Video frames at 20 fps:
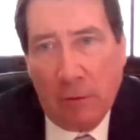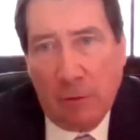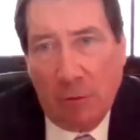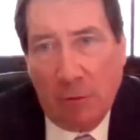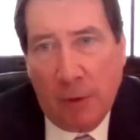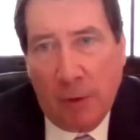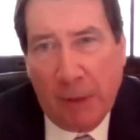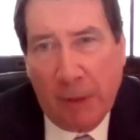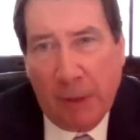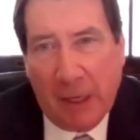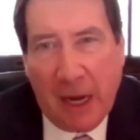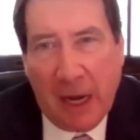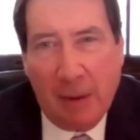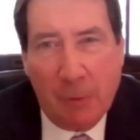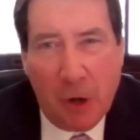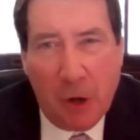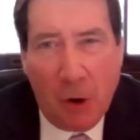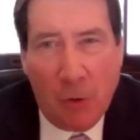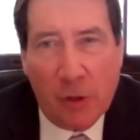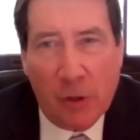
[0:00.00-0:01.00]
what
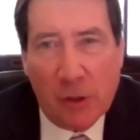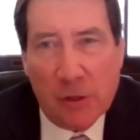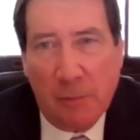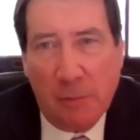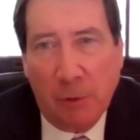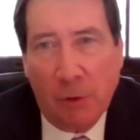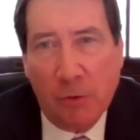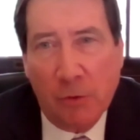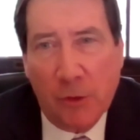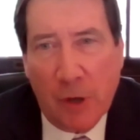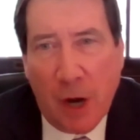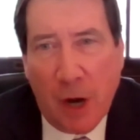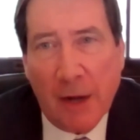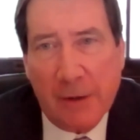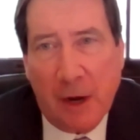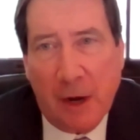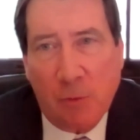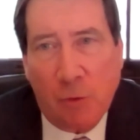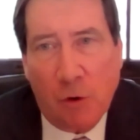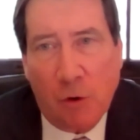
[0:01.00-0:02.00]
became known as the Blue Dot
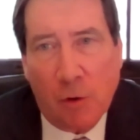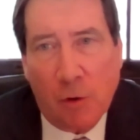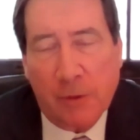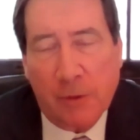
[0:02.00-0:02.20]
Network,